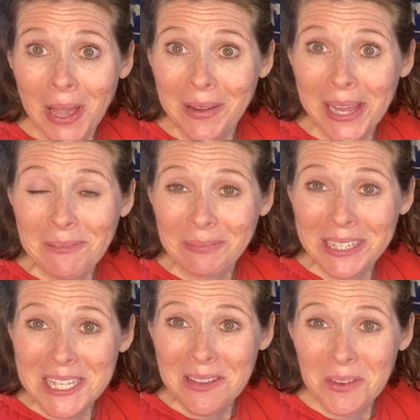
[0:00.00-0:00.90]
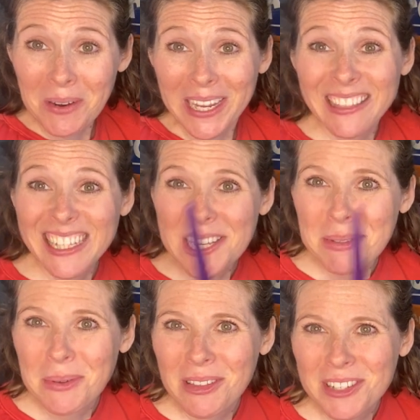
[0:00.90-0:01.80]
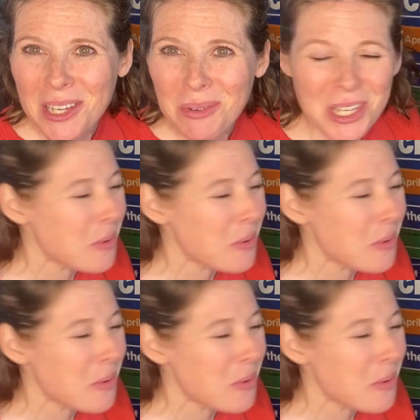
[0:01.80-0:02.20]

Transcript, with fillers: Okay, let's see if you're right. Let's see what the weather's like where